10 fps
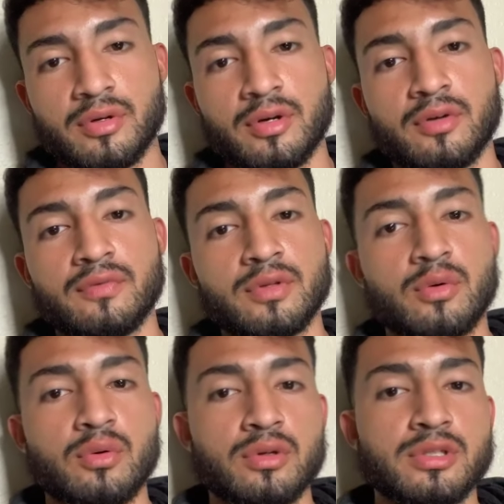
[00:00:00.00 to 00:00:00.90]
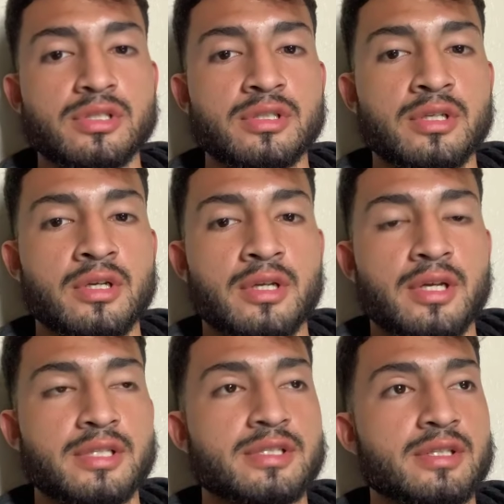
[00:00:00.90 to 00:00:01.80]
of the course.
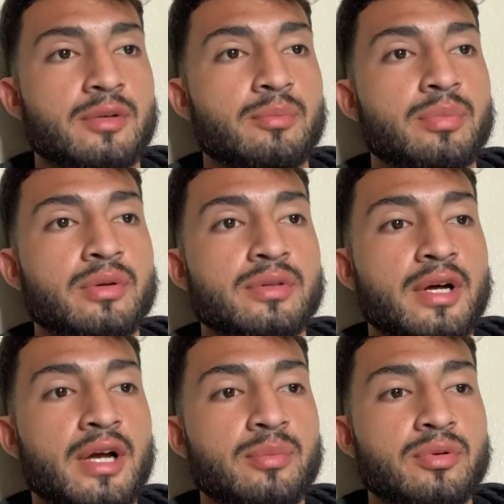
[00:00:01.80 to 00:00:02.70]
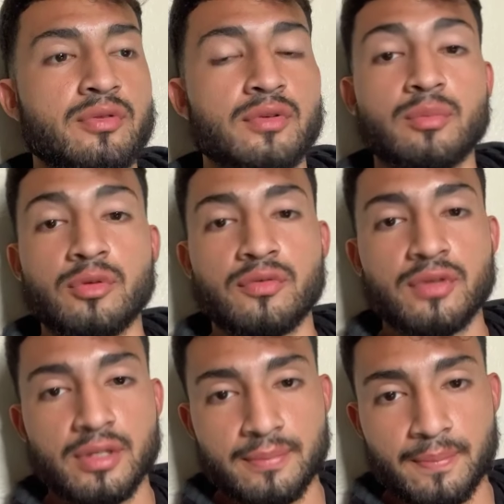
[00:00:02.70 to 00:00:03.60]
It's build the hype of a
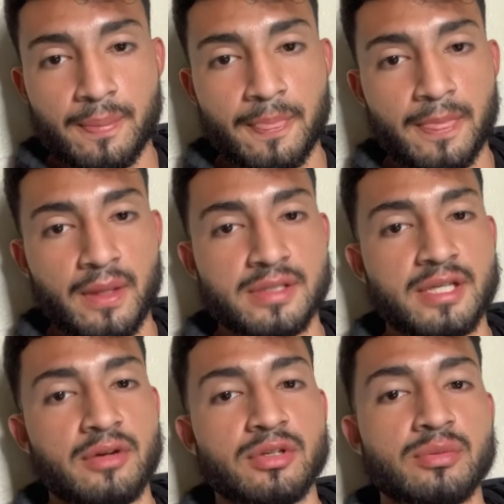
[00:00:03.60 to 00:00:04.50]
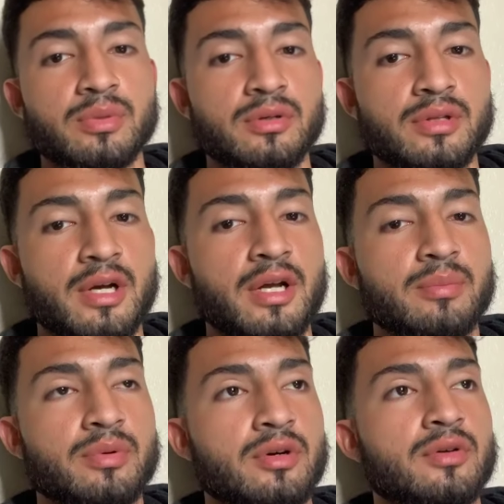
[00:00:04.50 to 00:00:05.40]
movie. Is how you build the hype
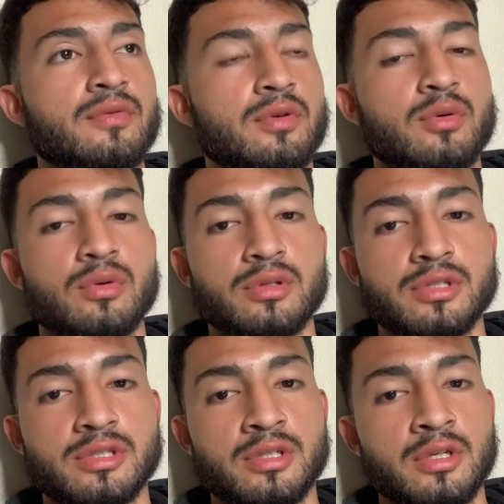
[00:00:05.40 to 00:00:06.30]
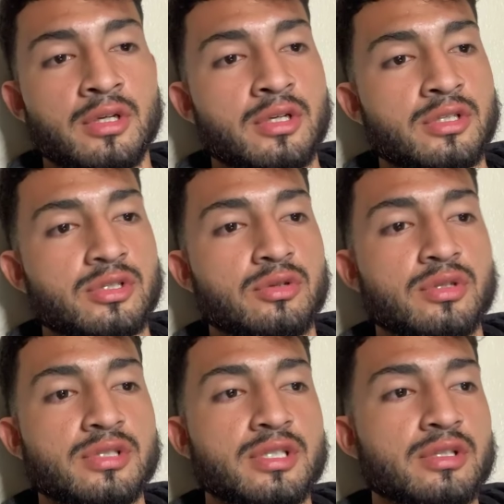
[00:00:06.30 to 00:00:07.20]
of a course. So you
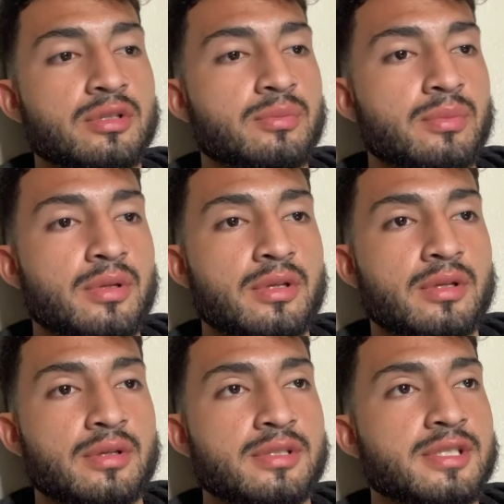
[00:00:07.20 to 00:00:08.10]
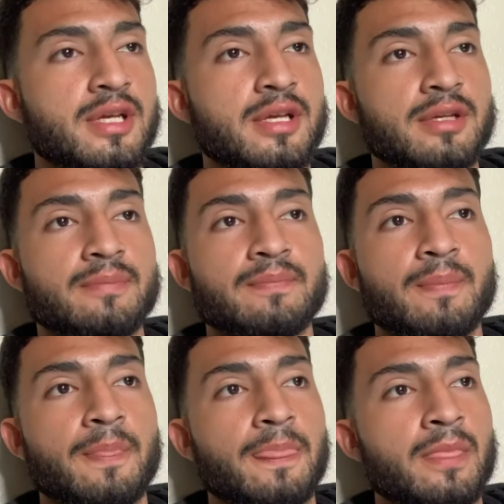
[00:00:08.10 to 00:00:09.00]
continue to say,
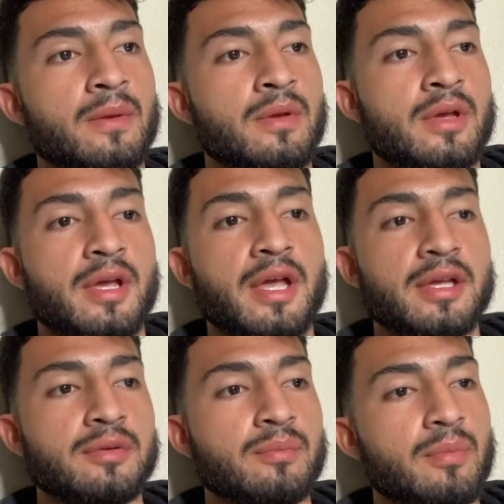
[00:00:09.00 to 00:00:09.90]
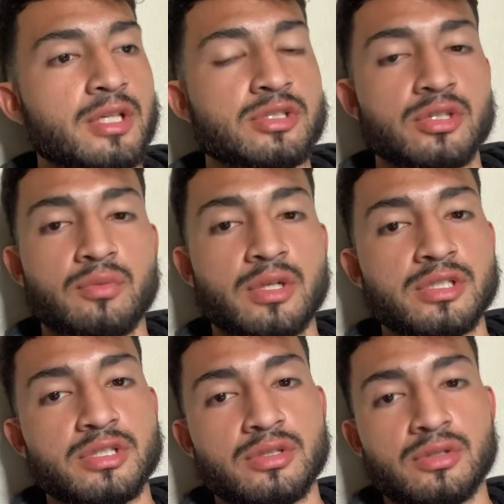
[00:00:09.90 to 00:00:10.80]
hey, make sure you
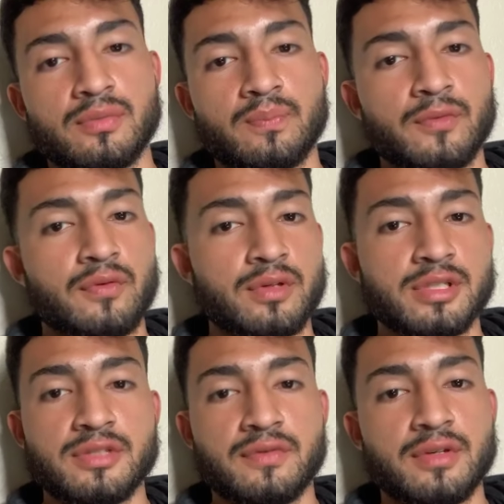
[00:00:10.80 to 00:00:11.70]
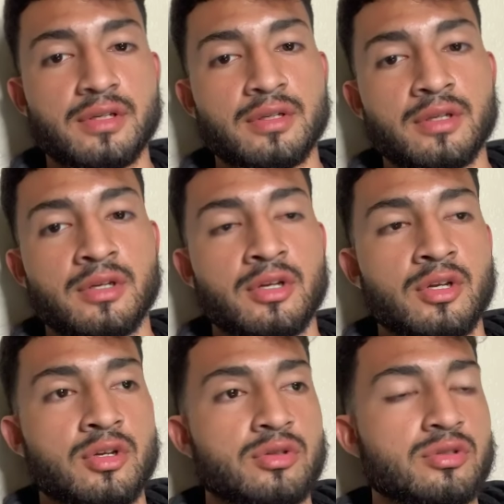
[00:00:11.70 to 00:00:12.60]
register for this event.
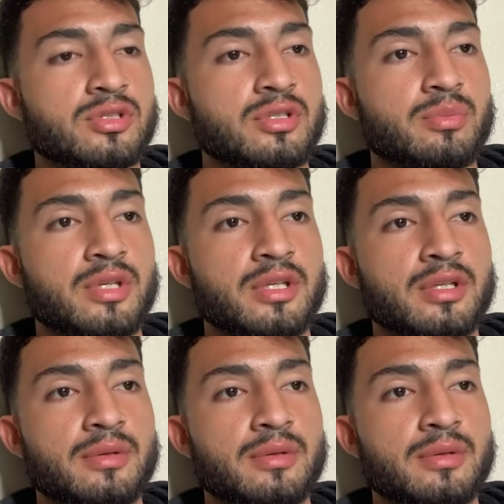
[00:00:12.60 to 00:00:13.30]
There's gonna be